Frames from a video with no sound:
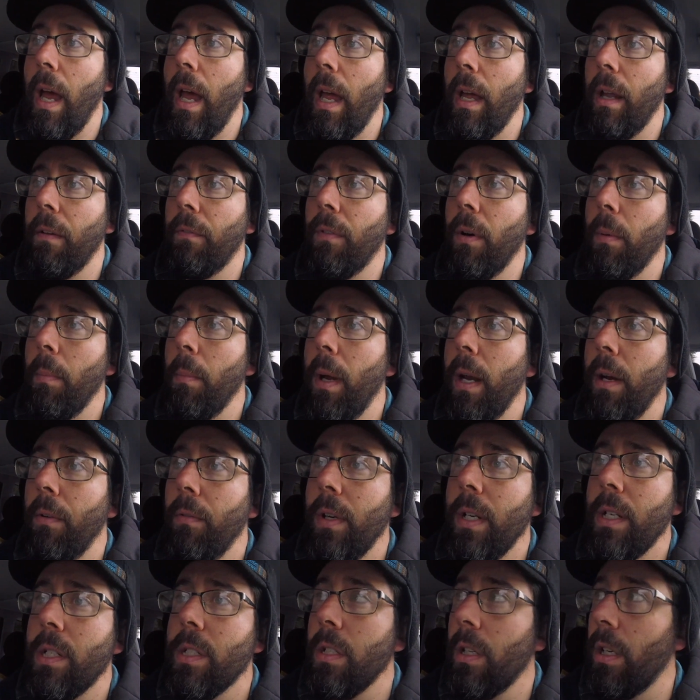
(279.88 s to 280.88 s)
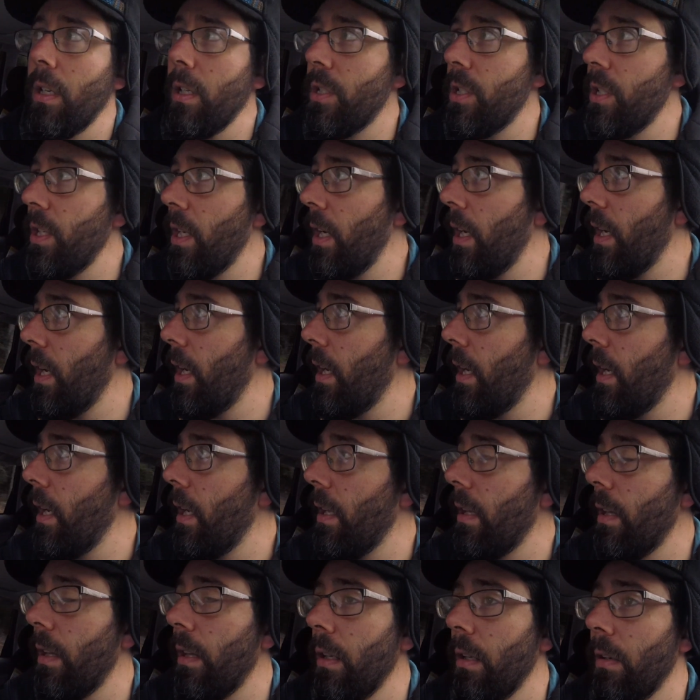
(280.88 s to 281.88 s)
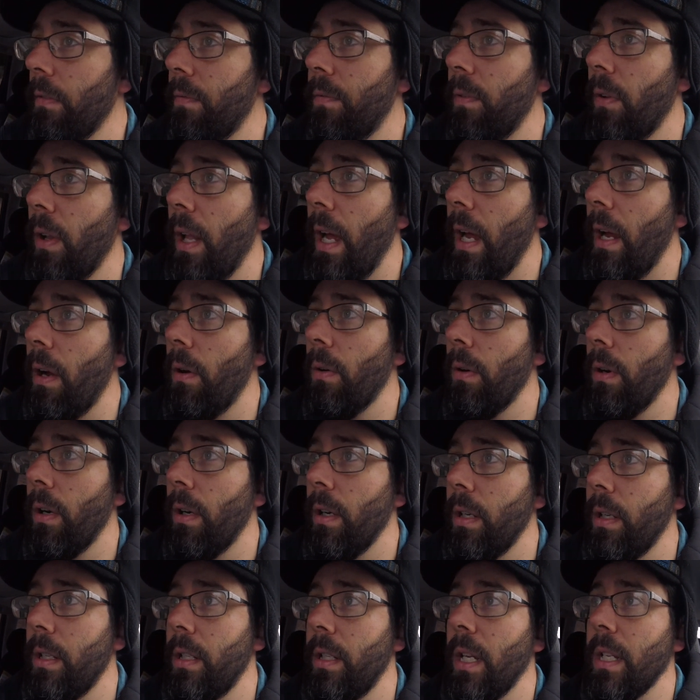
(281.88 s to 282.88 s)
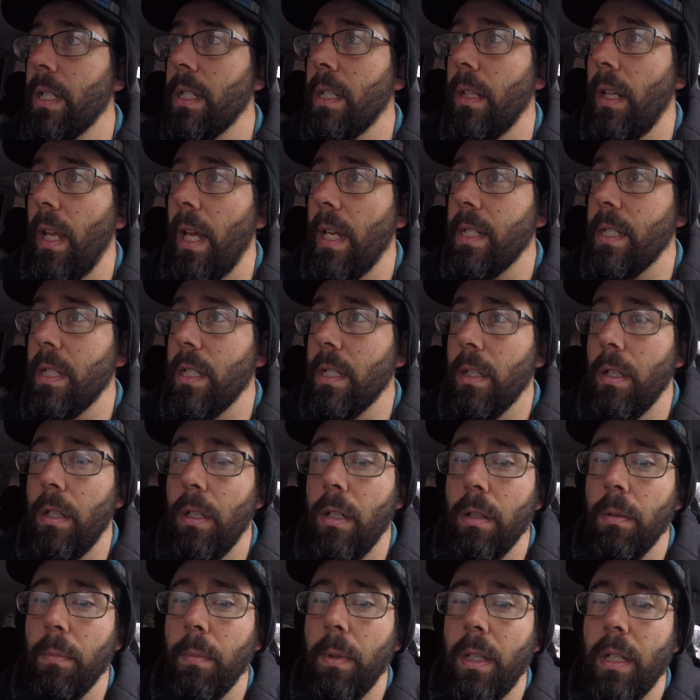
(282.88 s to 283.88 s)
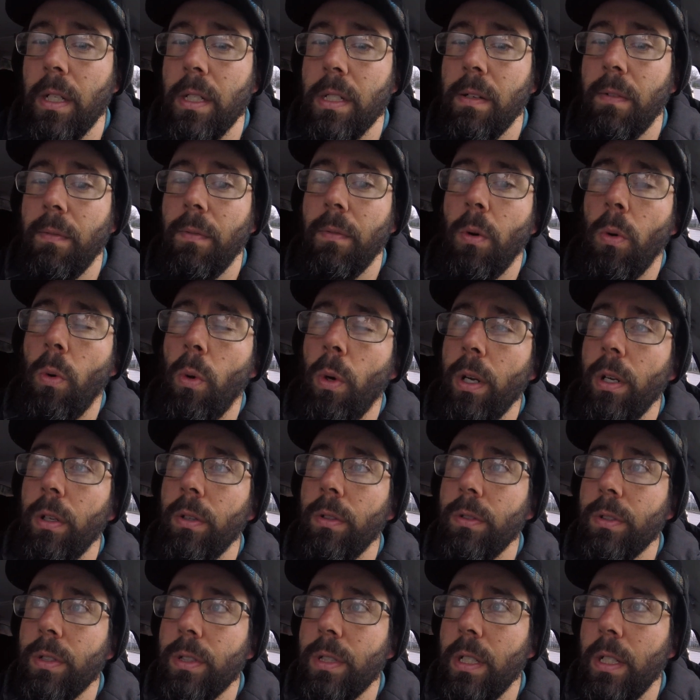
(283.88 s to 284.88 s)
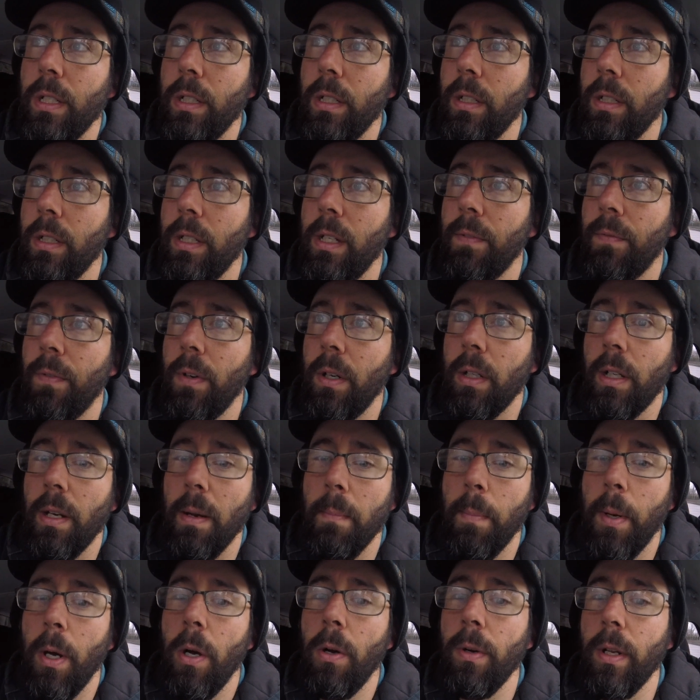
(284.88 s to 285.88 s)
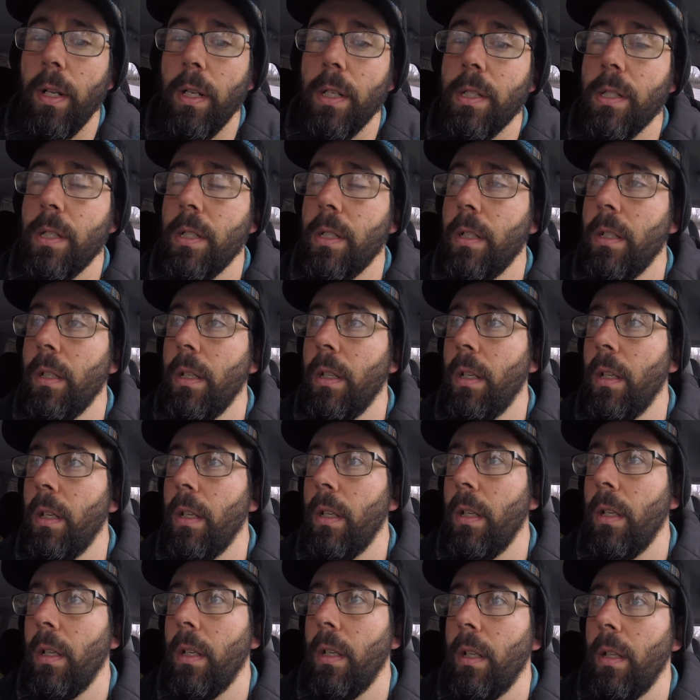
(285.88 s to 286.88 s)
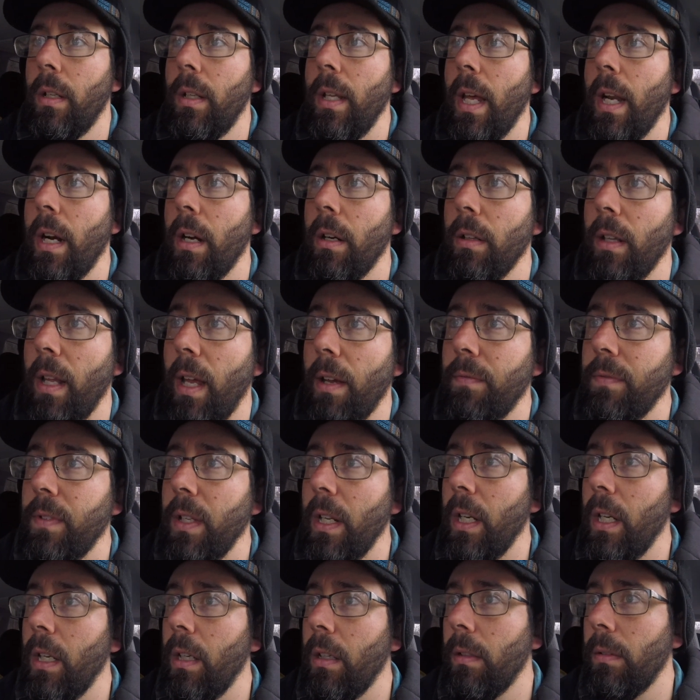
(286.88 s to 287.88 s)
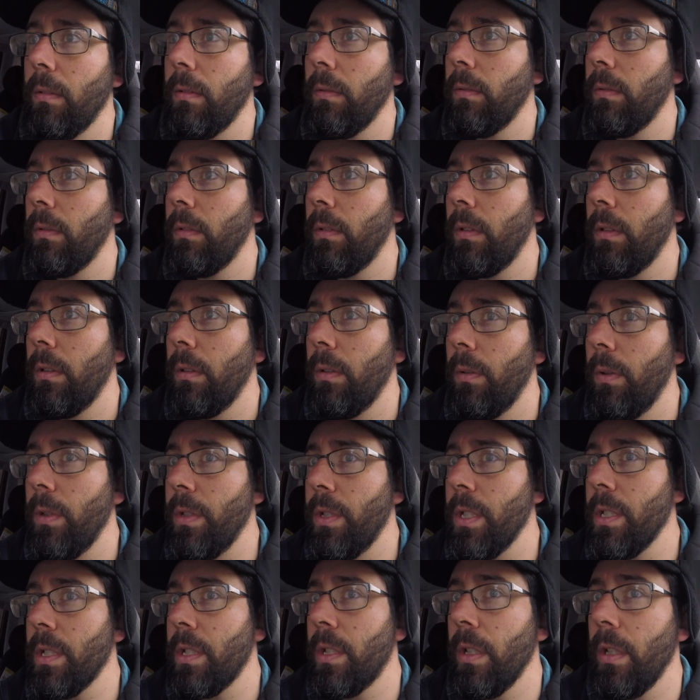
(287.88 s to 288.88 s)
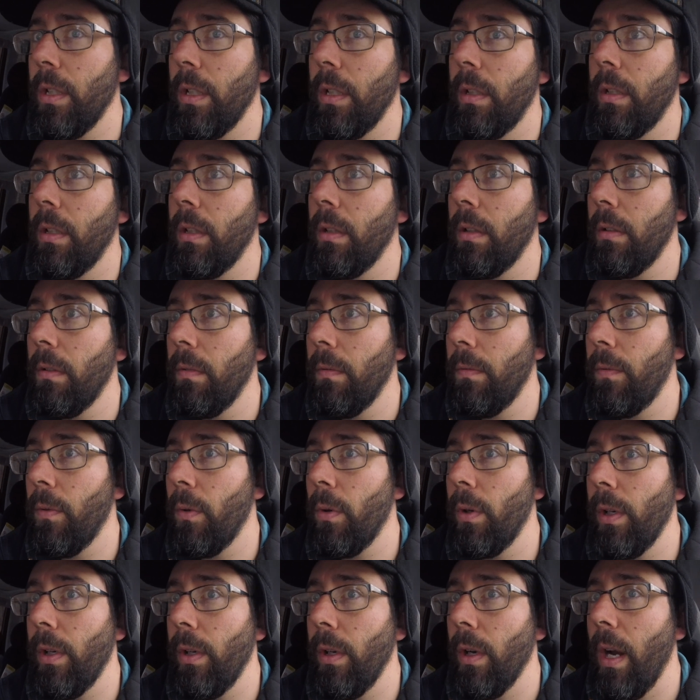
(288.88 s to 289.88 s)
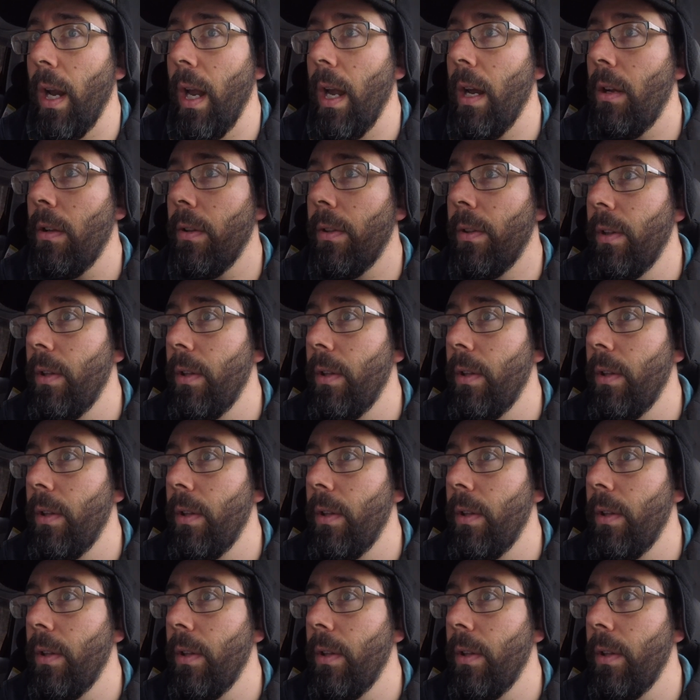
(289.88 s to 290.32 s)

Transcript: from my research, the flour doesn't last as long because of oils and different components that are left in it, which is good for your health,